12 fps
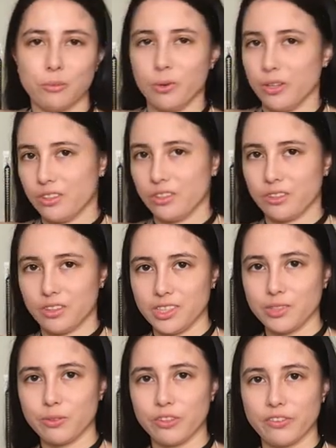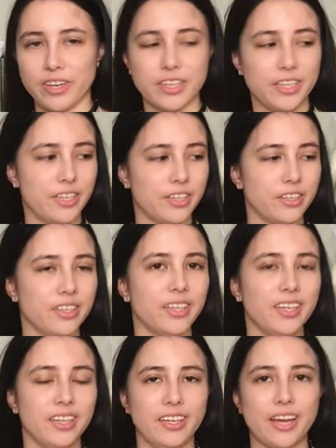with this one right here.
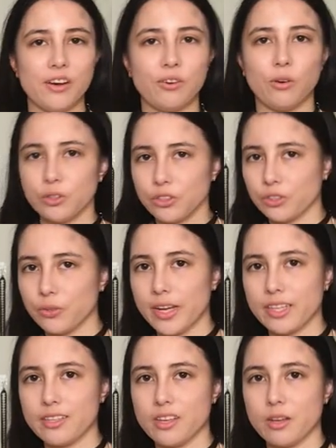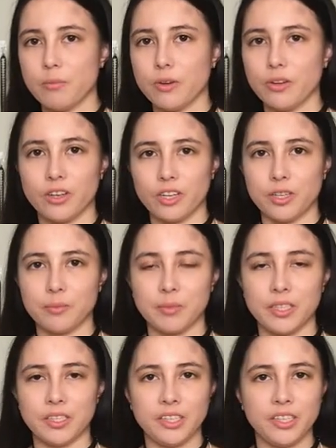Now, also heads up, um,
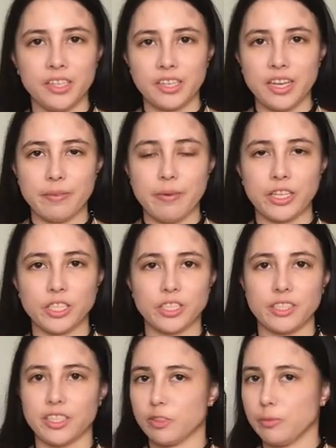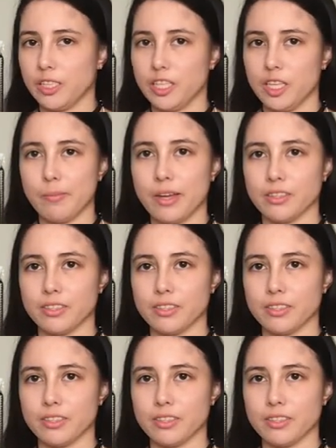Ninin Game actually sent me an email